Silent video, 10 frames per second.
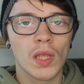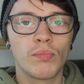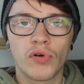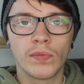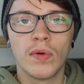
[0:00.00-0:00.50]

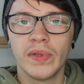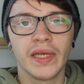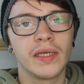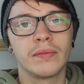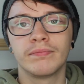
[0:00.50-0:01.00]

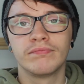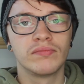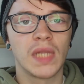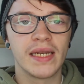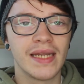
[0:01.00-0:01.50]
Probably.
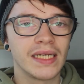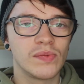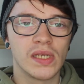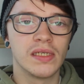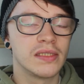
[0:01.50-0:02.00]
Like 90%
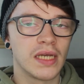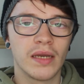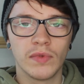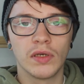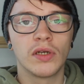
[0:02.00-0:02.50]
of the
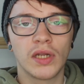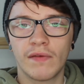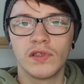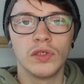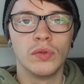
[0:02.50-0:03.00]
time, you're going to have
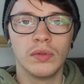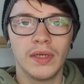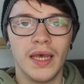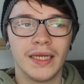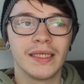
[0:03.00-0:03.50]
to do
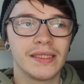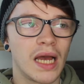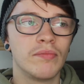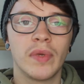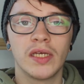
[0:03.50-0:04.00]
an
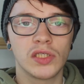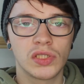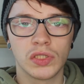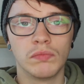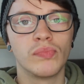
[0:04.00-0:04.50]
exam at
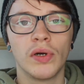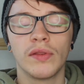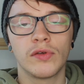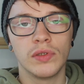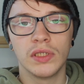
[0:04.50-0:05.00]
some point
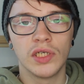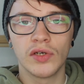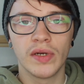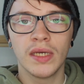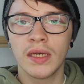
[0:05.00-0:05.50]
through your
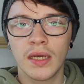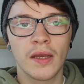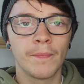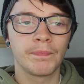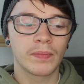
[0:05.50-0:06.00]
degree.
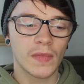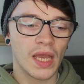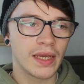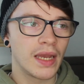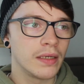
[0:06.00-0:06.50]

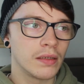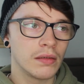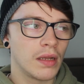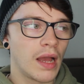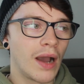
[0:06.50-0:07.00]
Again,
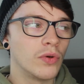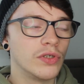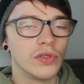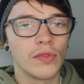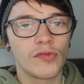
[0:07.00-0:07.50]
I would
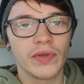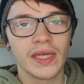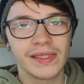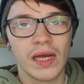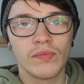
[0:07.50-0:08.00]
have done 3
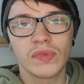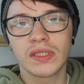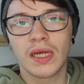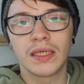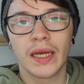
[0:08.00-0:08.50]
exams
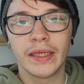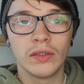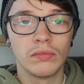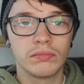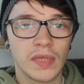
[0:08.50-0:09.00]
had I
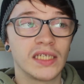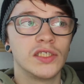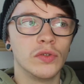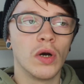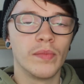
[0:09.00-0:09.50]
had to
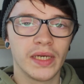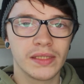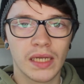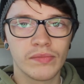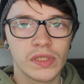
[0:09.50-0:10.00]
do all my
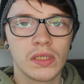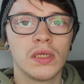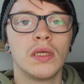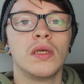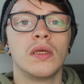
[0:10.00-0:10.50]
exams.
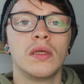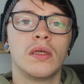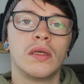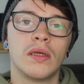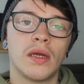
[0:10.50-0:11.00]

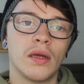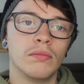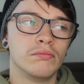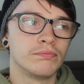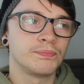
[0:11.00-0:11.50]
And